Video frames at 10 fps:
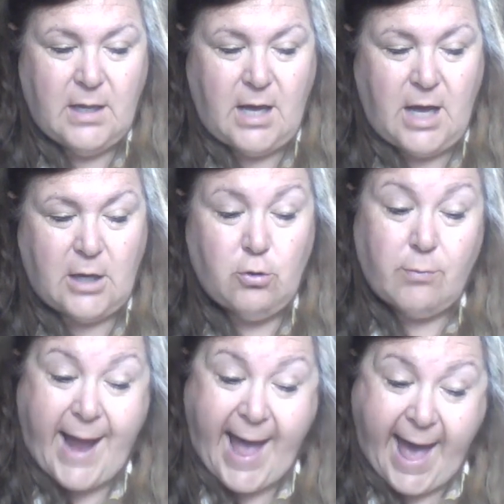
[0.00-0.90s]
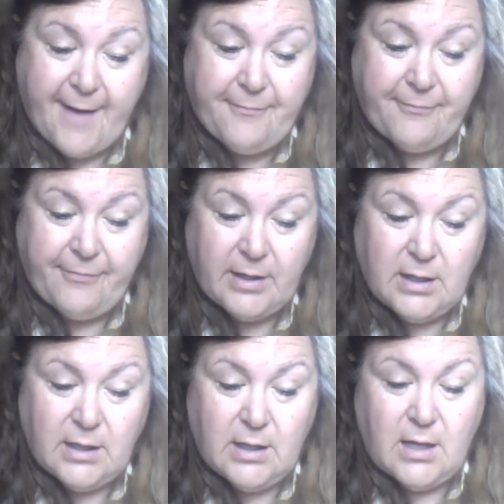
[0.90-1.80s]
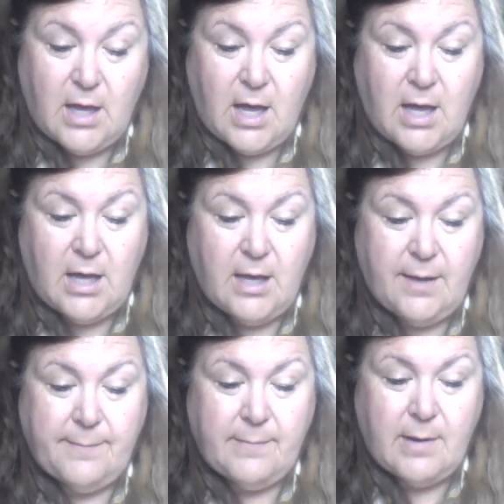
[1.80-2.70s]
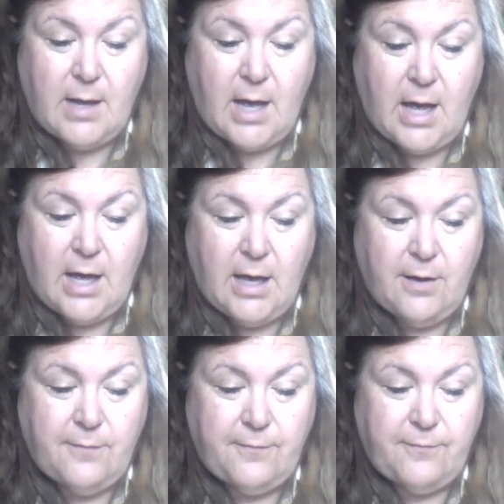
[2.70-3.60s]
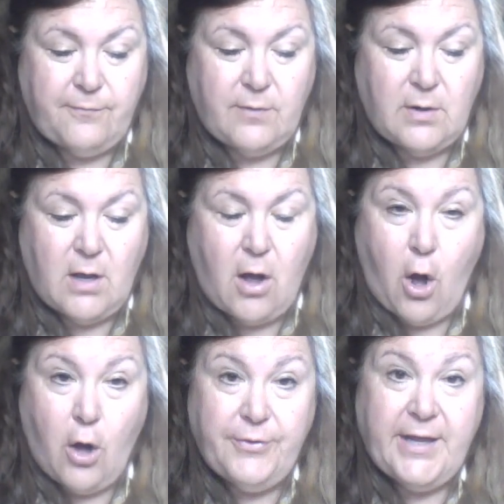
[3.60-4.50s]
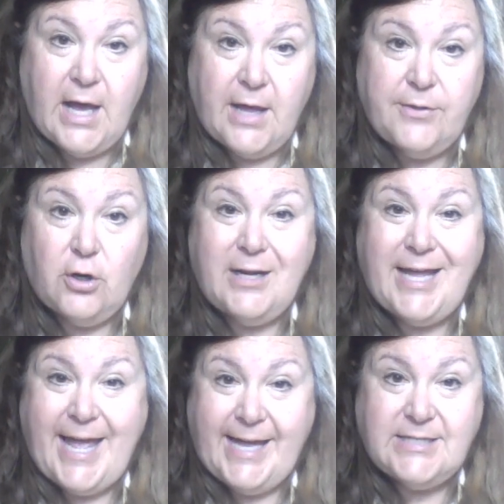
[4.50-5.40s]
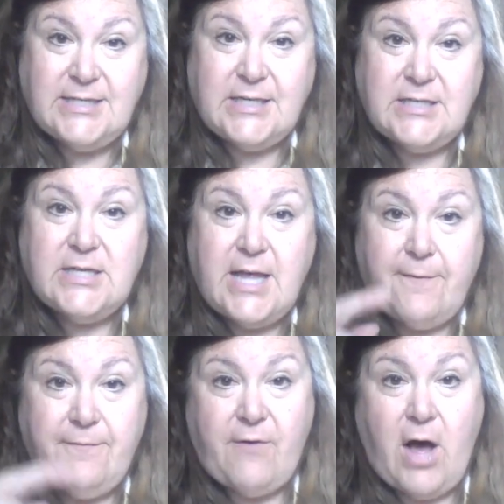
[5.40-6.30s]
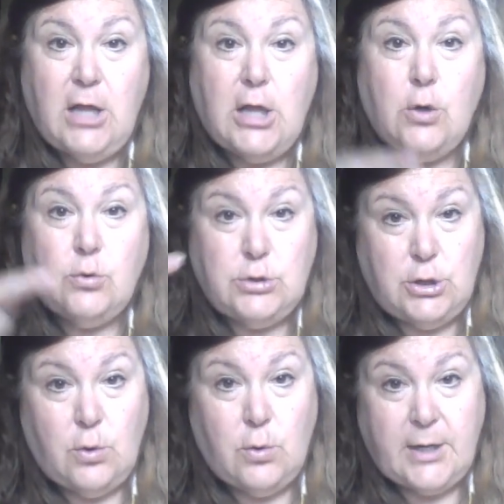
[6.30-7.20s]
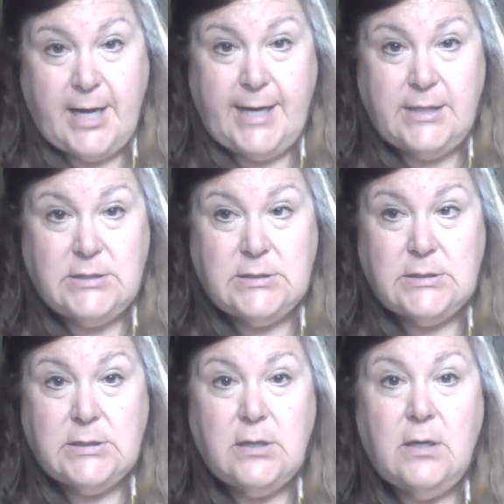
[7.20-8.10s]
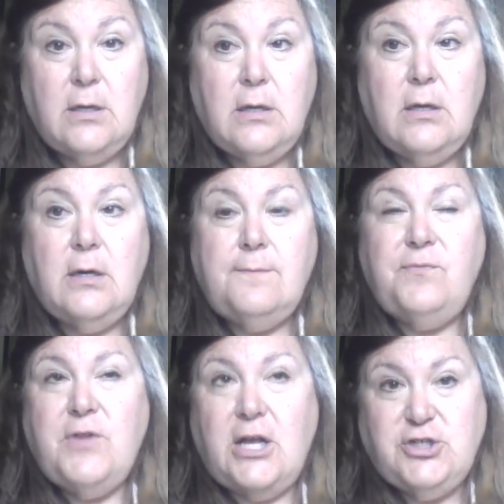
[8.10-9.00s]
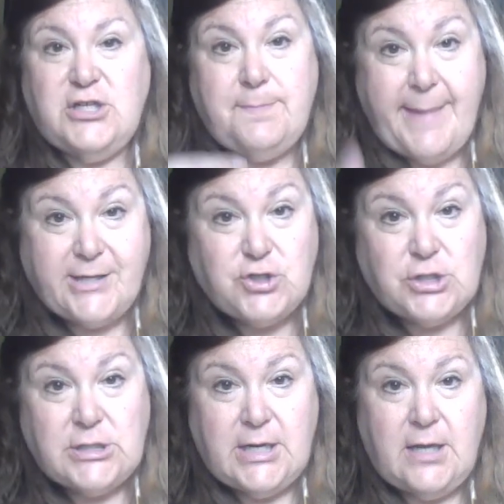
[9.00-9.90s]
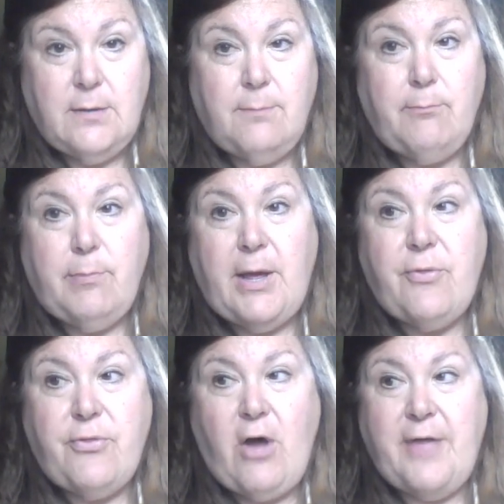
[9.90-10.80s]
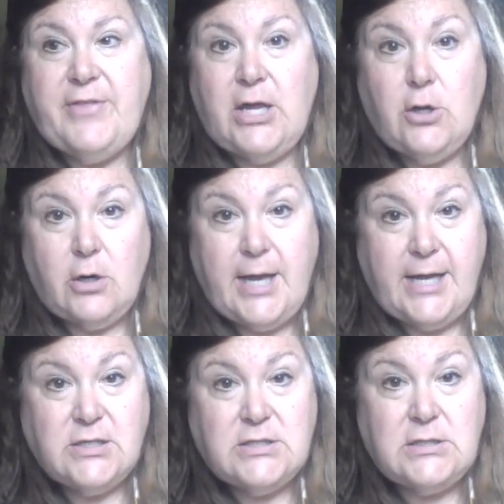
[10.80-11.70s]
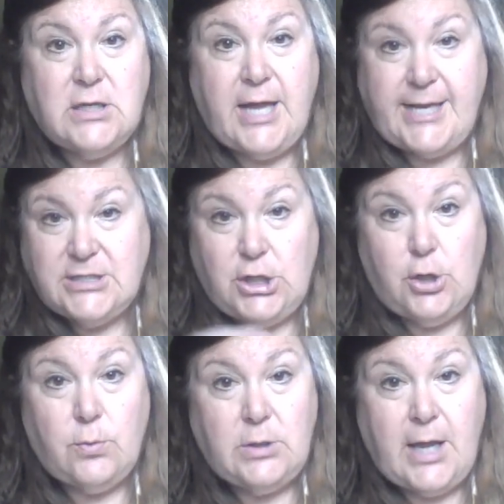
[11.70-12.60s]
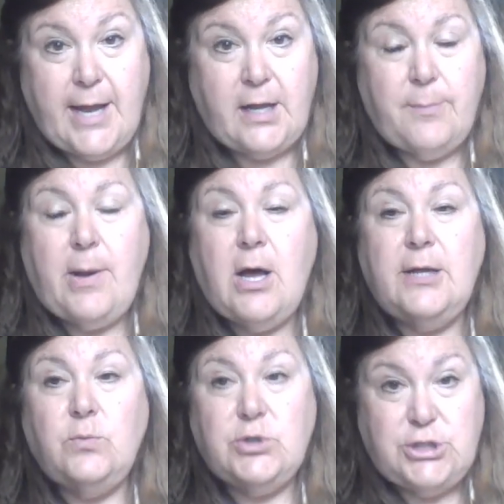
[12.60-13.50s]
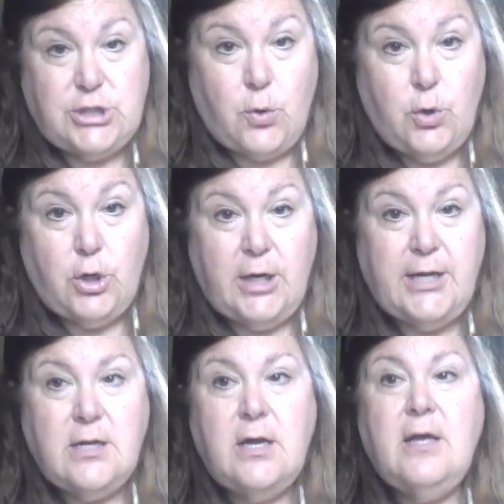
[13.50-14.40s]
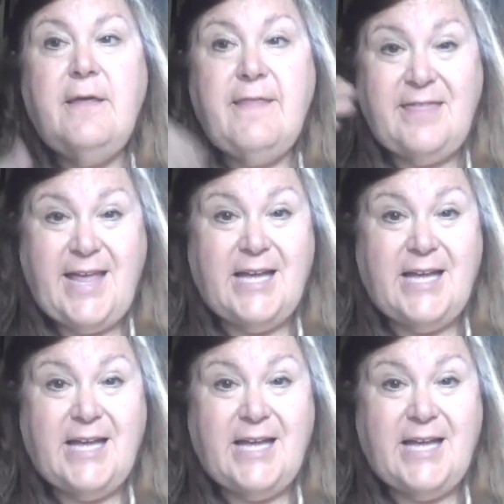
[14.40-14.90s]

a graph of all the other cases that followed your case. Not just mentioned it, but thought that your case, the case that you're relying upon, was so good that they